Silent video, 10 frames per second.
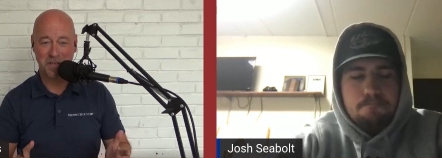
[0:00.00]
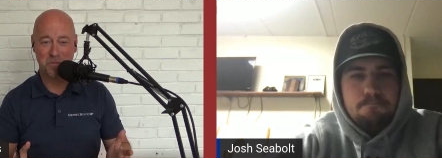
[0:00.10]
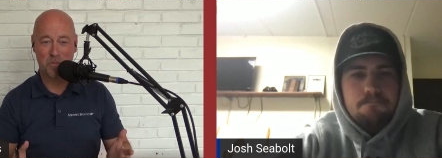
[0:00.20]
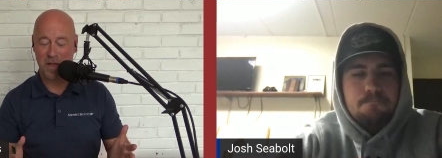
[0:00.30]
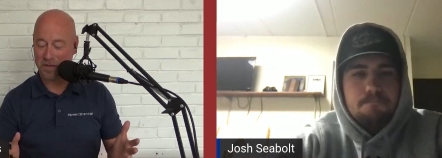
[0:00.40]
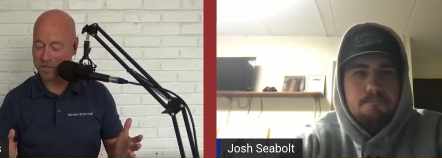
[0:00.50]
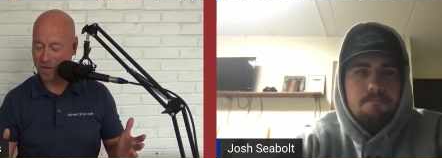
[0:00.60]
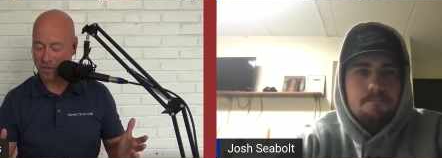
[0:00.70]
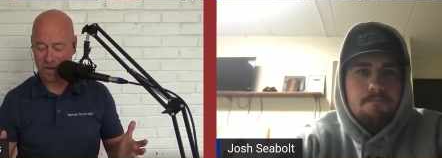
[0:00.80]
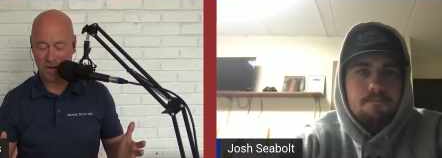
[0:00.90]
Speaker 1: as well.
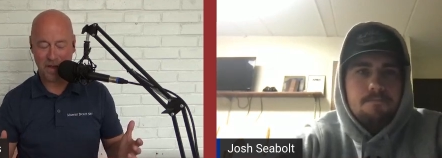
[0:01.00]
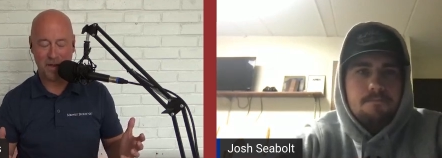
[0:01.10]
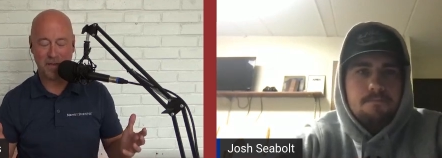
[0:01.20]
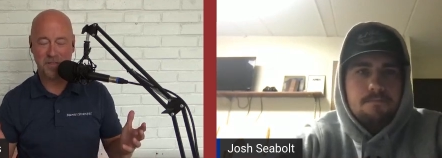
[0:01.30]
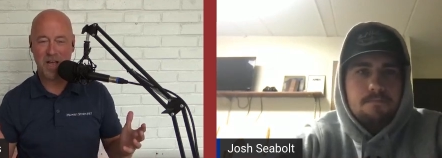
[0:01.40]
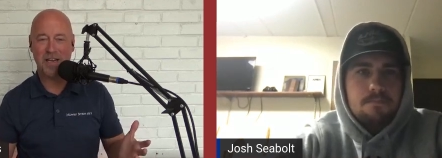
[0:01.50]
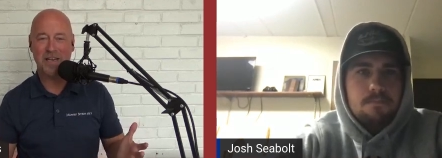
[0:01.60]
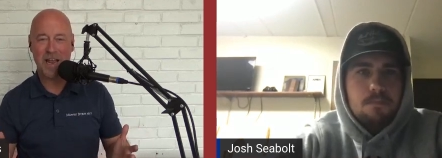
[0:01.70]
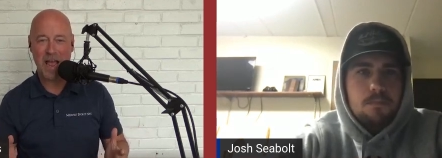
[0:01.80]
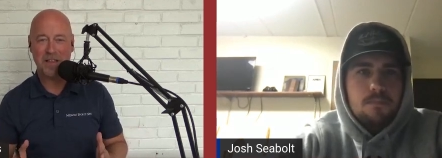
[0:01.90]
So uh, a, a
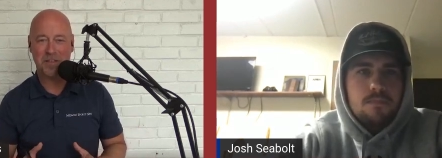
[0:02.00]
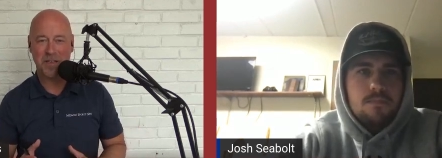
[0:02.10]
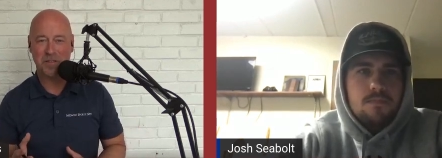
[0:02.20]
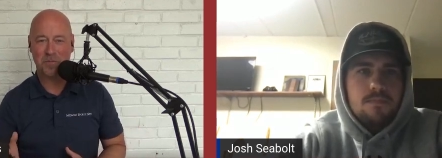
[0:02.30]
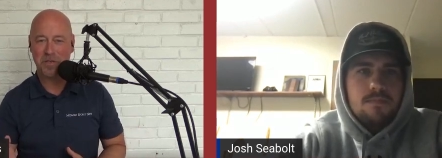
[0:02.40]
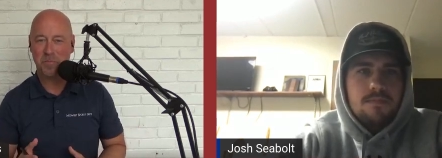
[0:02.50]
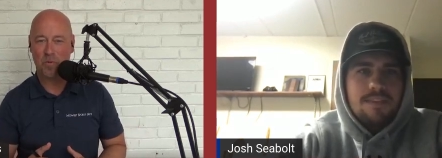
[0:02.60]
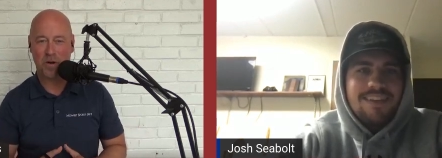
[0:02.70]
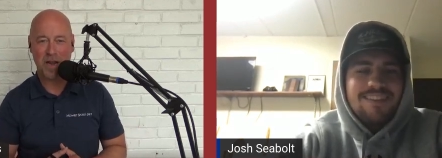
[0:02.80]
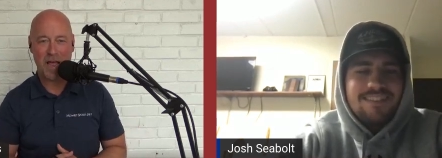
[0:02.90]
solid athlete, three
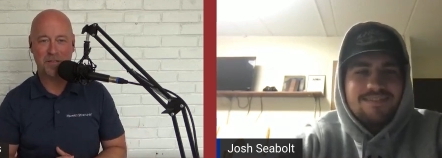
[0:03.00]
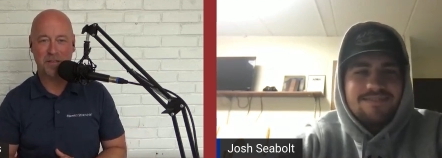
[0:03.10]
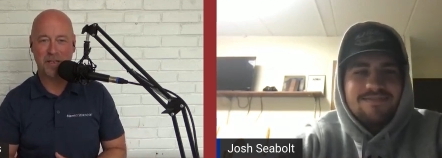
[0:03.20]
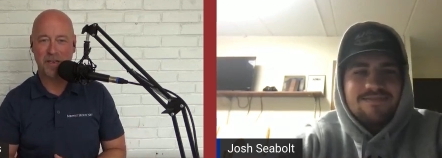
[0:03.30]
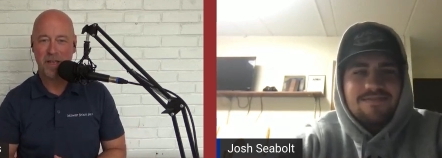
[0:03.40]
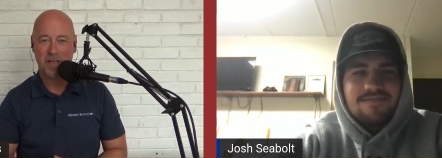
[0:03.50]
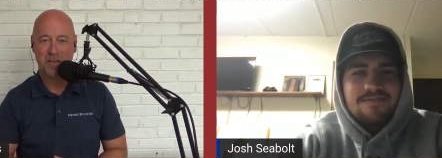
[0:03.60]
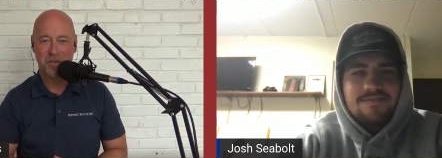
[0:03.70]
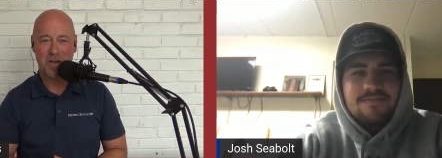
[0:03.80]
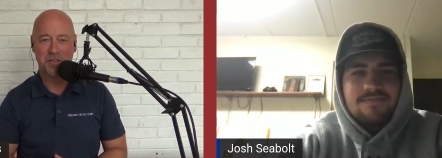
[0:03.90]
sport athlete,
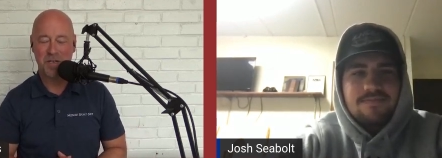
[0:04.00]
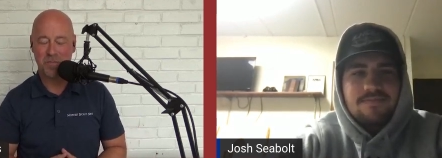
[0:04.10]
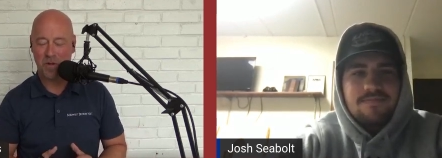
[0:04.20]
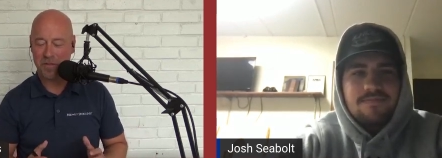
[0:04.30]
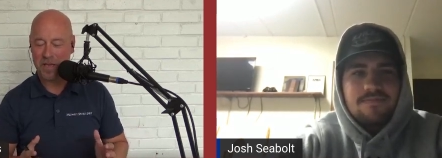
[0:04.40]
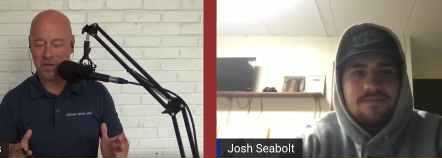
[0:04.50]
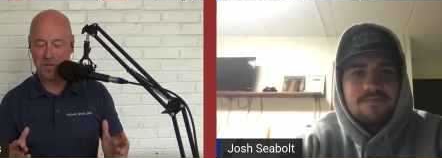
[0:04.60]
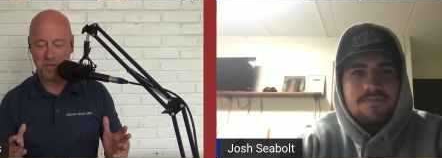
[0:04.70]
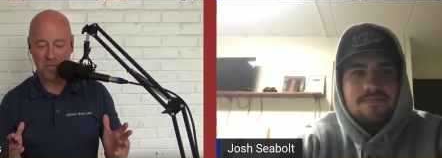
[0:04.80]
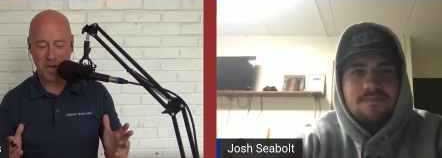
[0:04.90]
Josh Seabolt, thank you
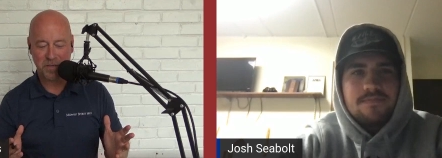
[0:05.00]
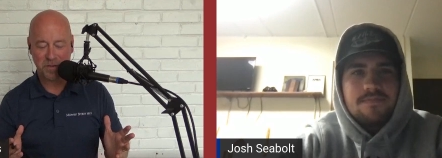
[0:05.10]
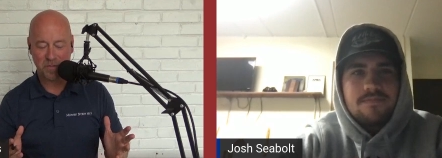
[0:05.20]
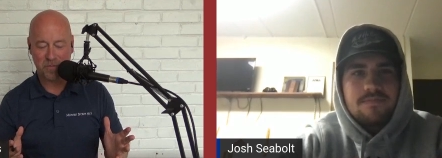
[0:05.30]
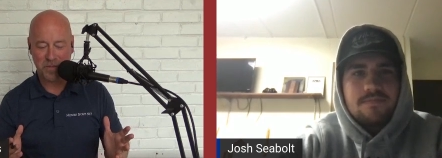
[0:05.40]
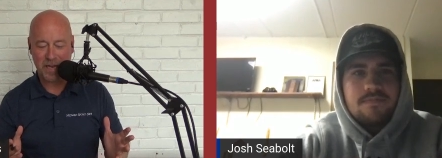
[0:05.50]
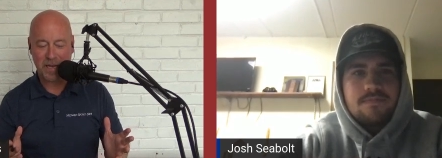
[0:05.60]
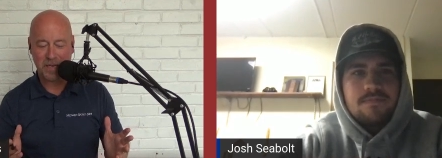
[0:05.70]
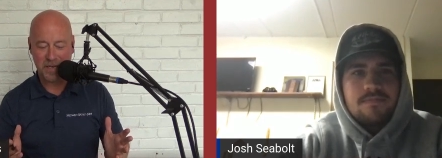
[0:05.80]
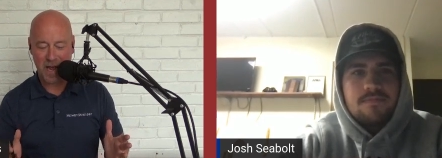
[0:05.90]
so much for
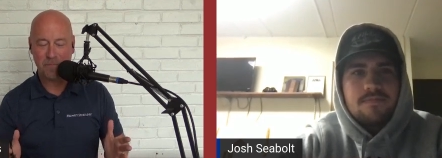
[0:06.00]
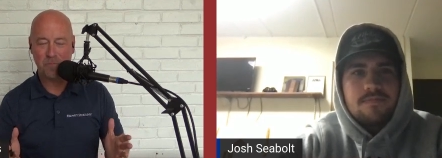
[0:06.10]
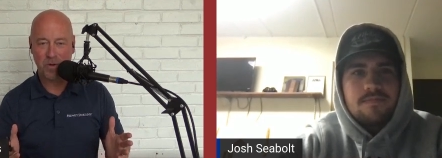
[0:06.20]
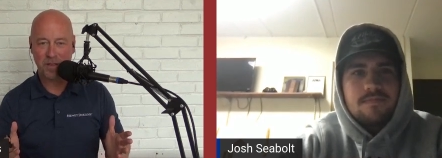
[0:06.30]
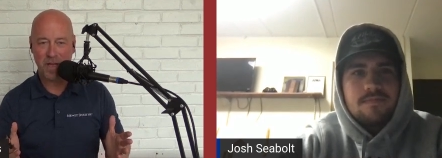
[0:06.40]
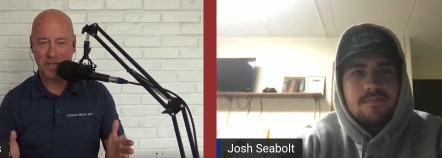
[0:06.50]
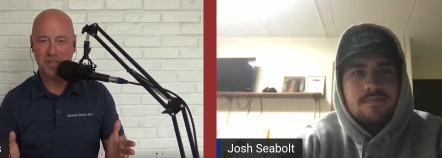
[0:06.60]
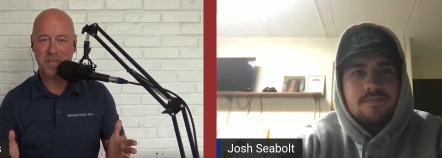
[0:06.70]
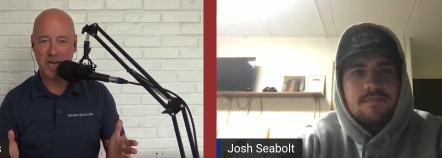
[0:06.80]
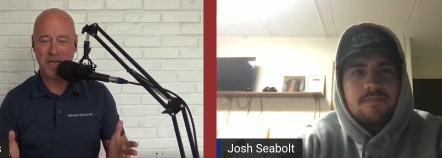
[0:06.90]
taking time with
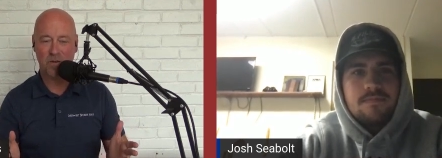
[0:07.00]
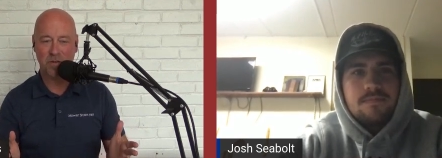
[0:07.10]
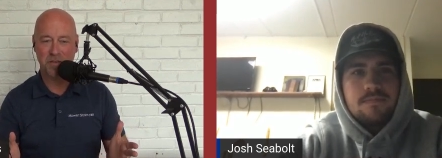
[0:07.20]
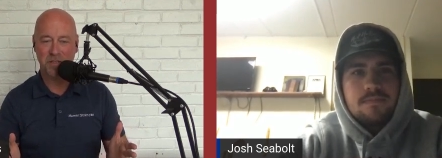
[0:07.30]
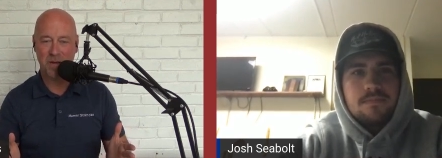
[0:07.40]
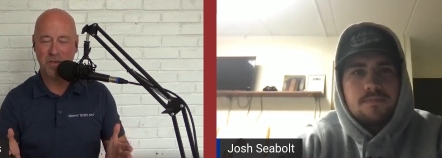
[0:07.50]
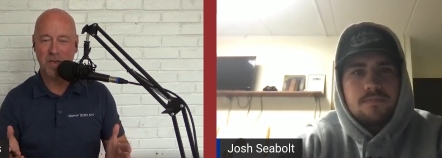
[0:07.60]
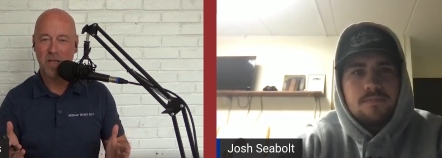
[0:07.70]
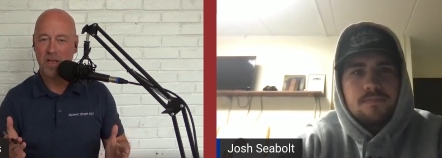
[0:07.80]
us today here on the summit.